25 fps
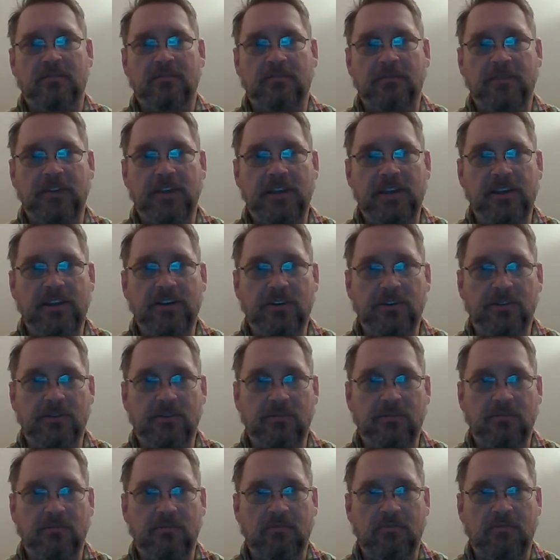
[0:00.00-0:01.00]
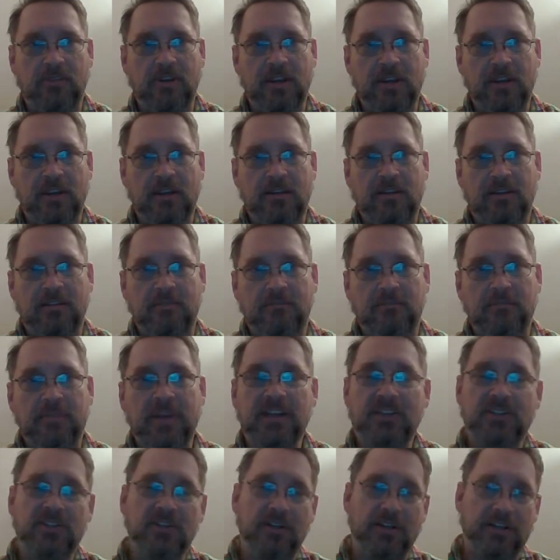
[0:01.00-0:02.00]
video
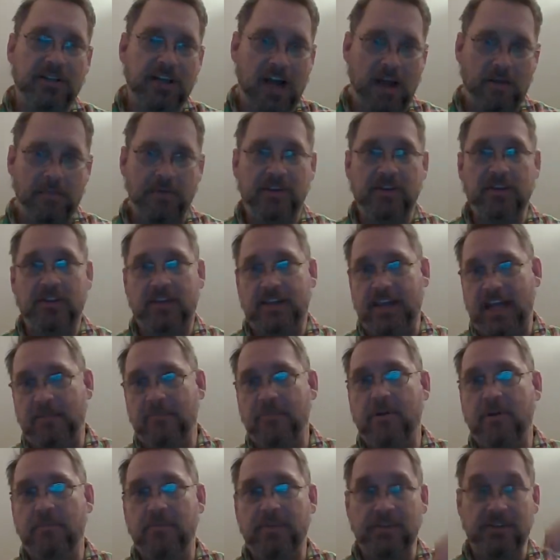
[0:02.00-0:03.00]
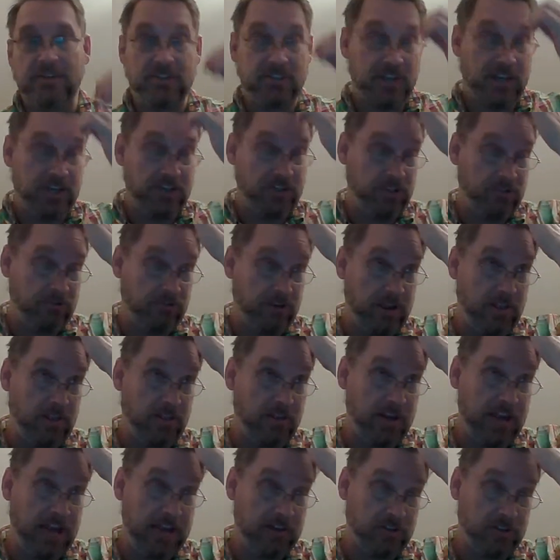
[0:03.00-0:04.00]
based on a topic that came up in the session rather
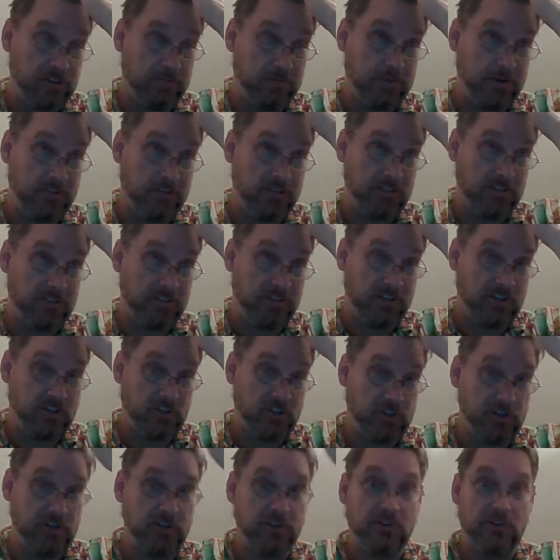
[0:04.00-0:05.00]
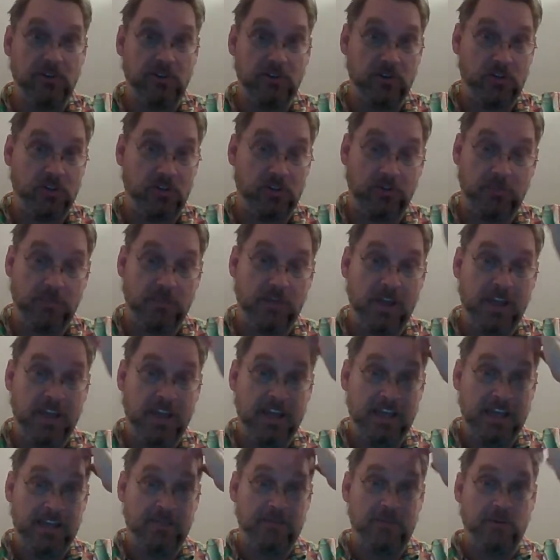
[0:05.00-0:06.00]
than actually posting the session. You should,
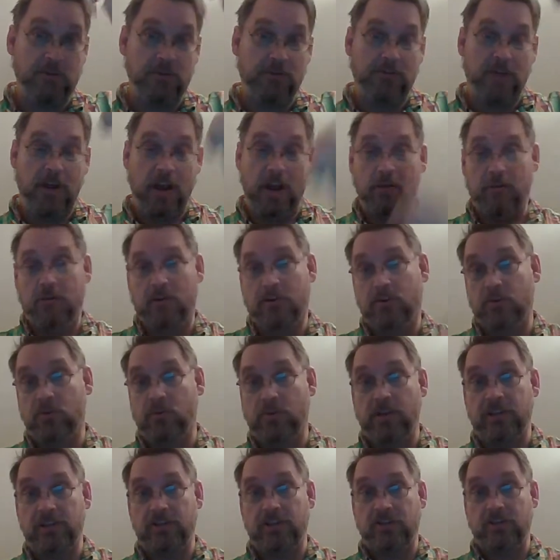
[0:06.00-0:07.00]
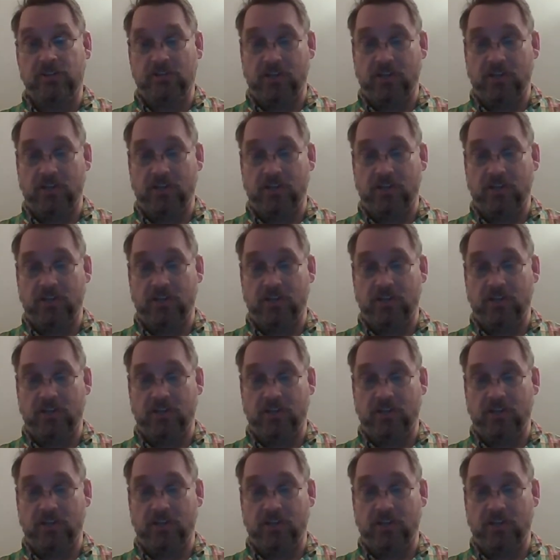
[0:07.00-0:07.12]
if you were following on Twitch,